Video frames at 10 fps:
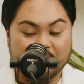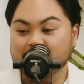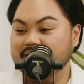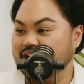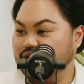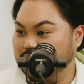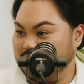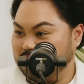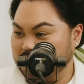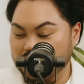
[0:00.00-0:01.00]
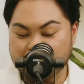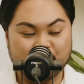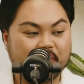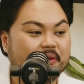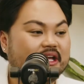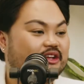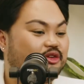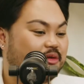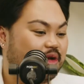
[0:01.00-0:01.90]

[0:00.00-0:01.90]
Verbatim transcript: one weekend you'll be in Perth, one weekend you'll be